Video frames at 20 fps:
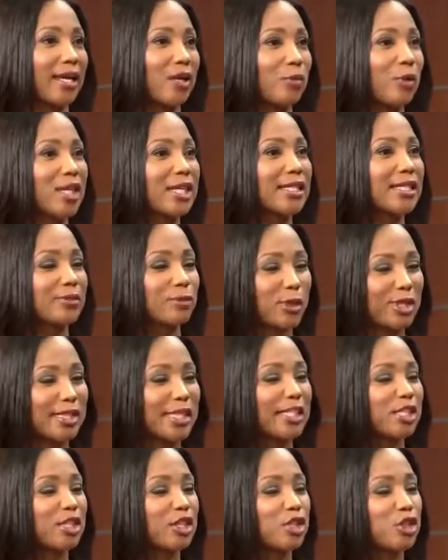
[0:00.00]
and we
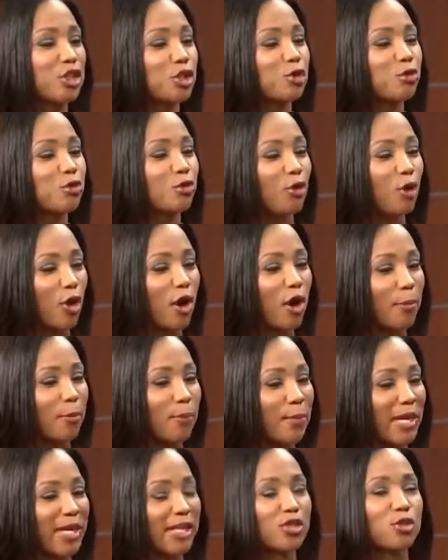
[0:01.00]
tend to do for our
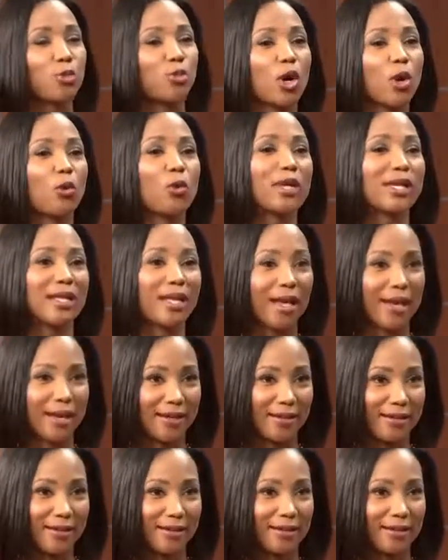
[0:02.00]
mates what we like.